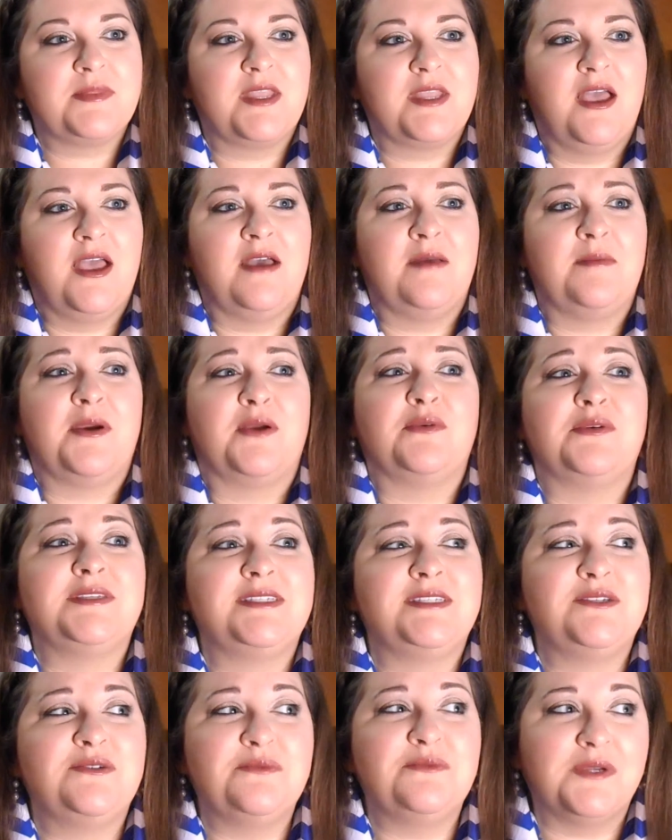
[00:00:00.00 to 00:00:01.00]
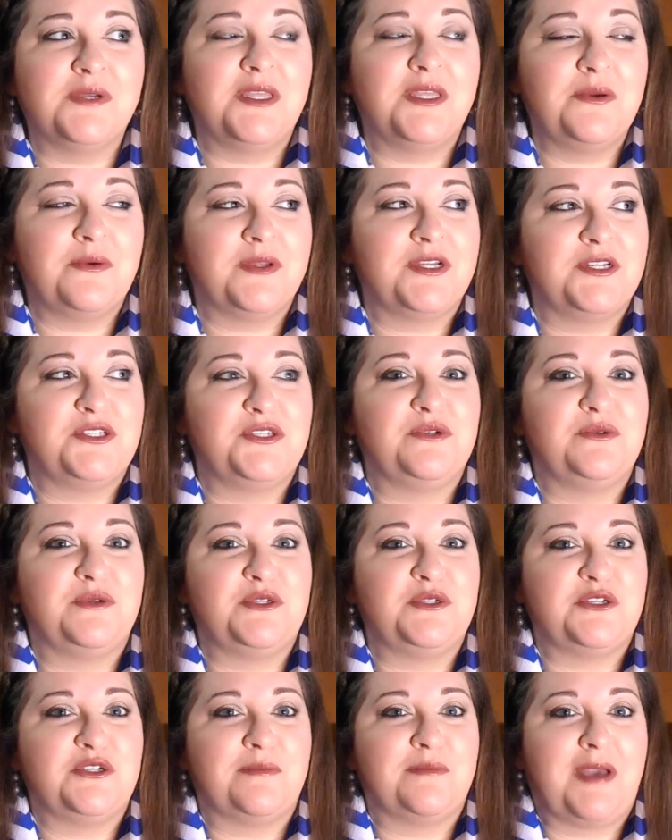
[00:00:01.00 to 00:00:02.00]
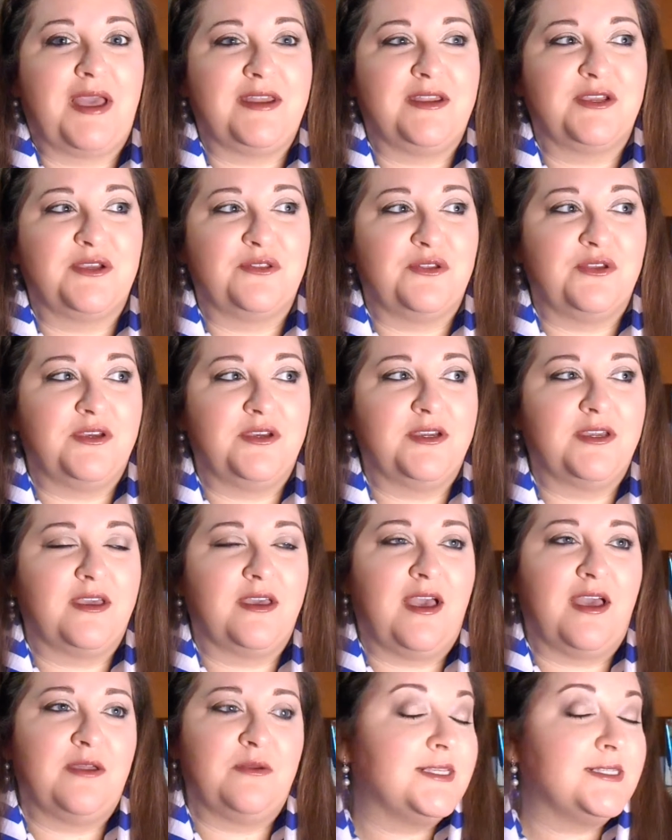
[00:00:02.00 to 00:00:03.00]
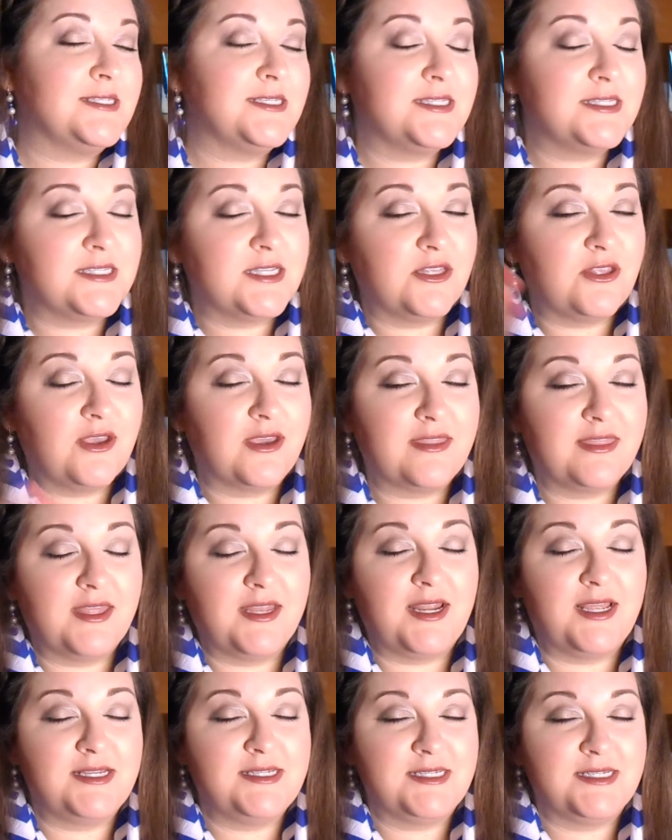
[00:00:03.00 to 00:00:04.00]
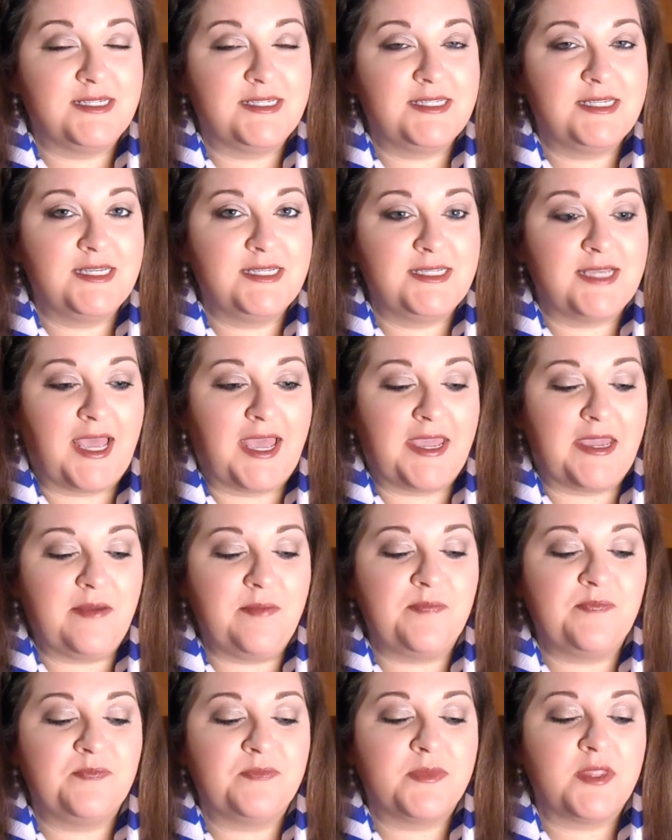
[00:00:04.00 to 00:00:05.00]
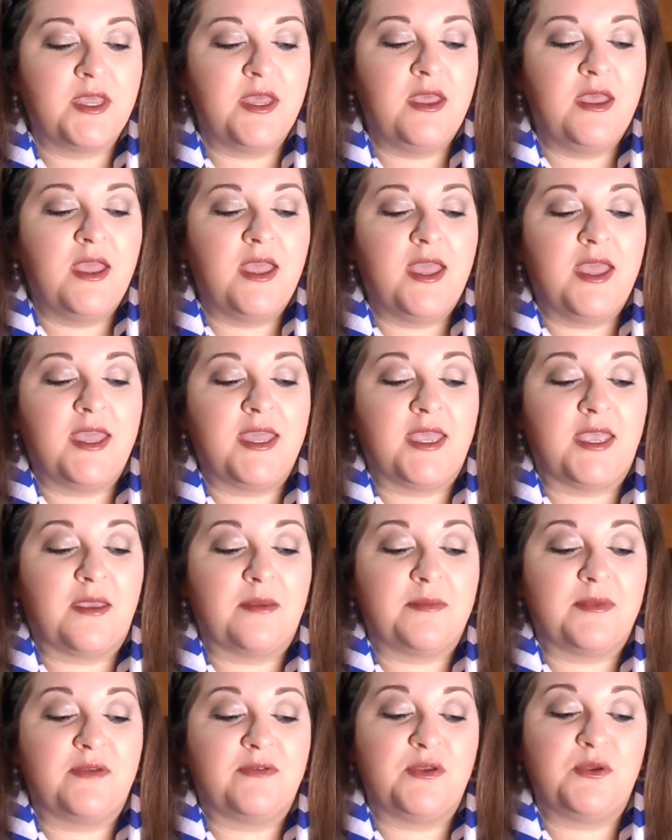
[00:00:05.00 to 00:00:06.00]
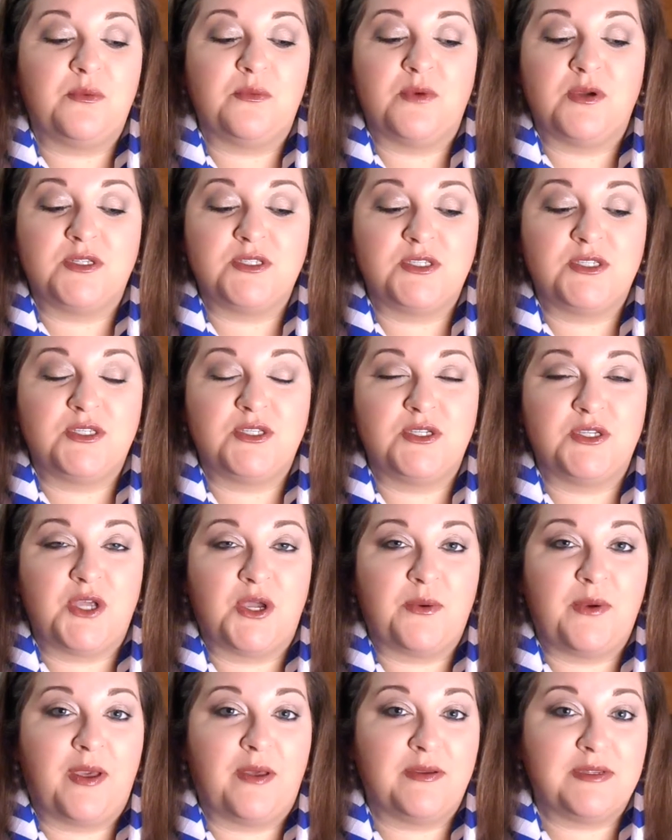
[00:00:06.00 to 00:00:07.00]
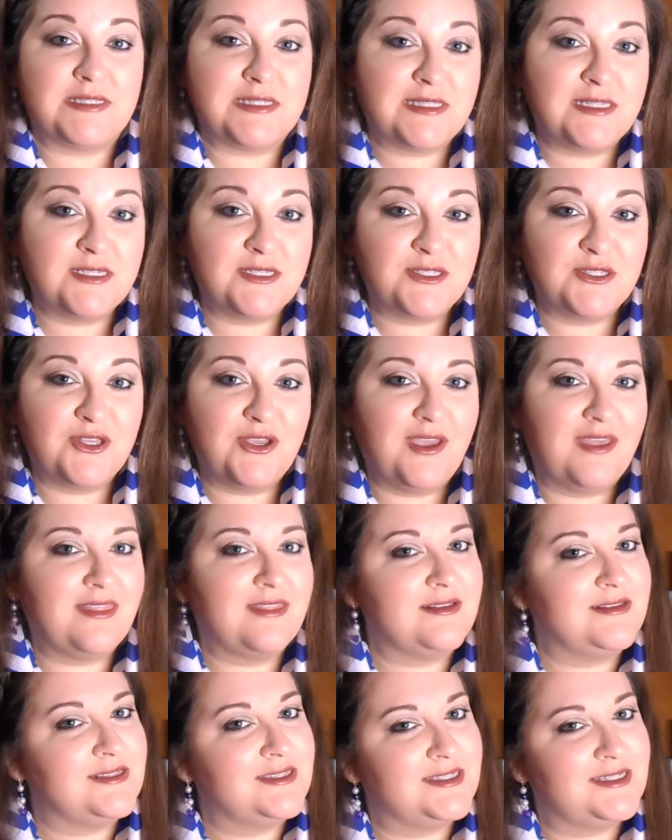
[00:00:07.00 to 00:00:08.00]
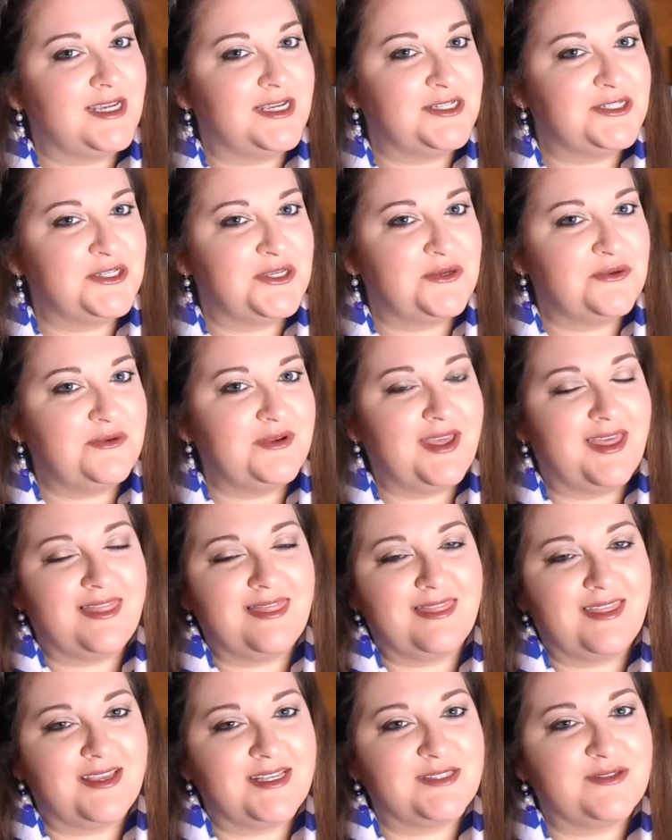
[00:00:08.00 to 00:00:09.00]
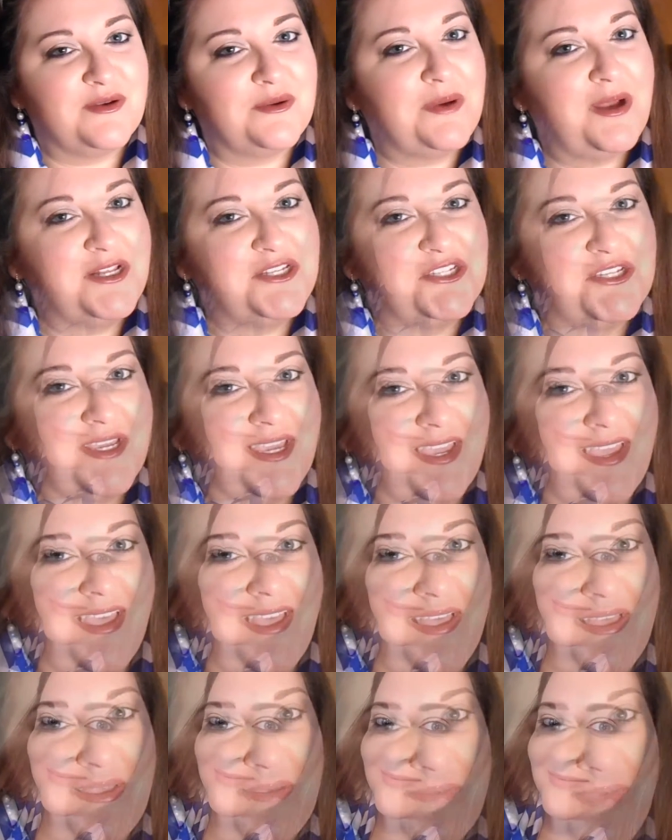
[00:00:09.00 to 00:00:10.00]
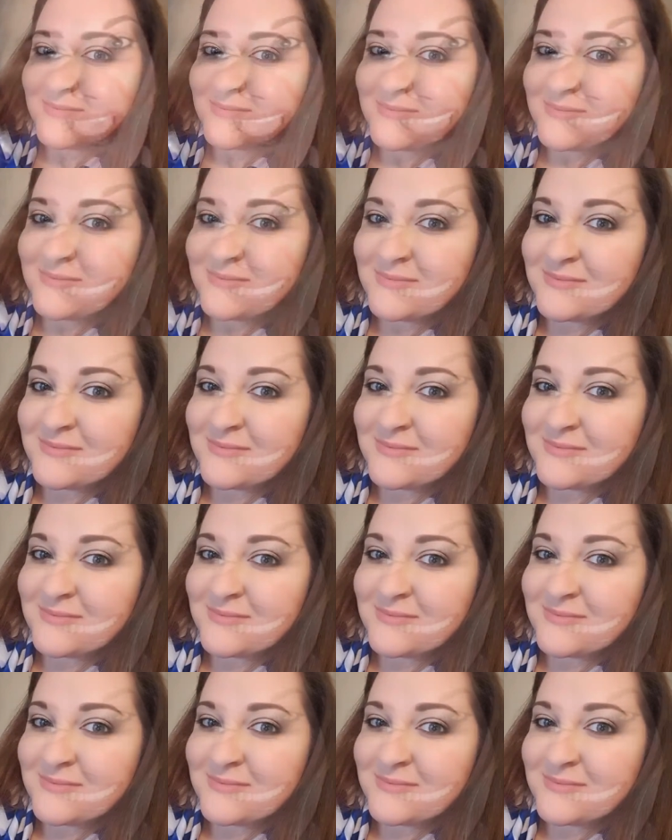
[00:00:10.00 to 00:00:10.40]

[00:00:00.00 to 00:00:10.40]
I still really want to do a dramatic look. This is the look that I did today. If you want to know how I did this look, then stay tuned, and thanks for watching. Bye.